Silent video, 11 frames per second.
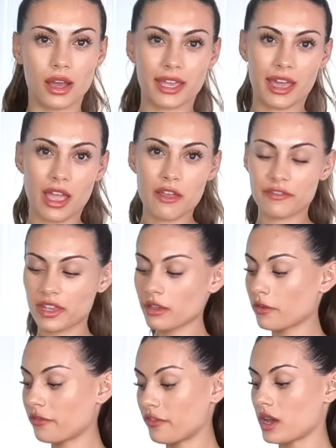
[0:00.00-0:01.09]
Okay, I
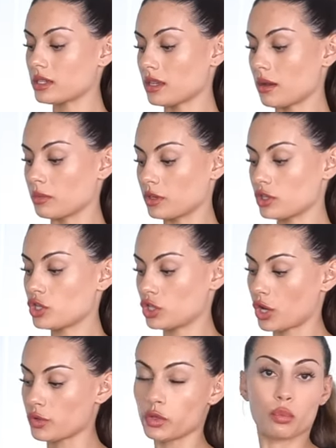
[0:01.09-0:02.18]
think first I'm gonna
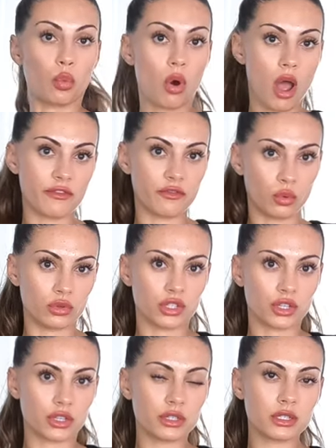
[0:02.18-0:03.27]
show you what I've
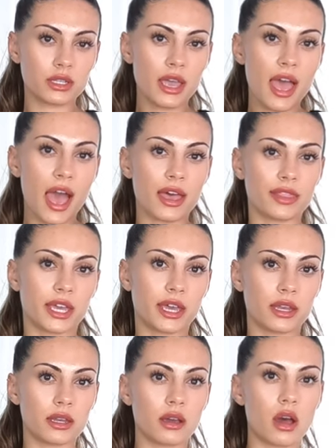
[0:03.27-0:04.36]
ordered, and
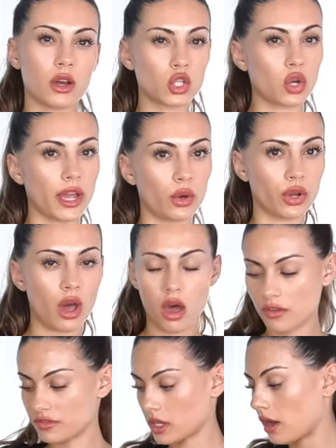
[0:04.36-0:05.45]
then I'll try it on
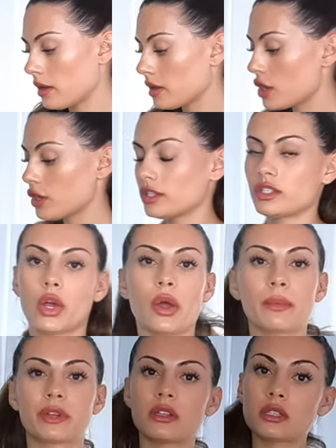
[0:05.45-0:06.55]
after. So
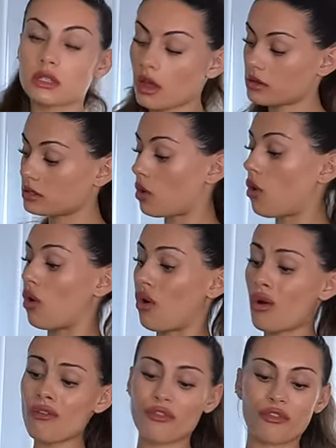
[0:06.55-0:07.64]
I'm gonna start
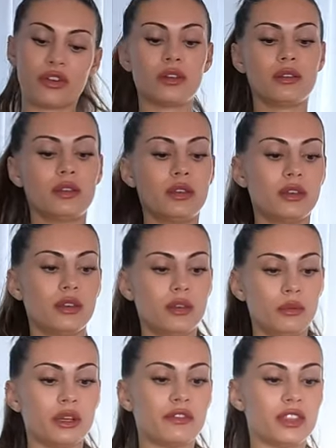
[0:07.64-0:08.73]
off
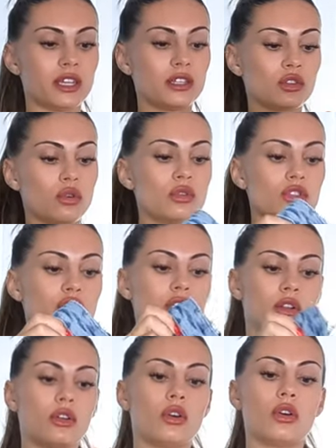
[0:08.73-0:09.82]
with this gorgeous
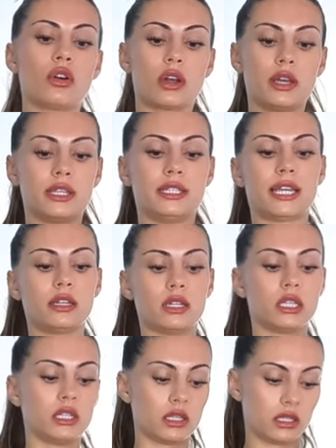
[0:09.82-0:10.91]
long
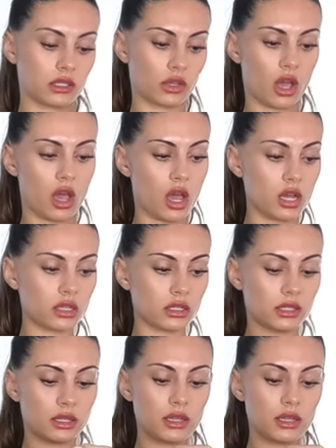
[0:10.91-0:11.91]
denim skirt.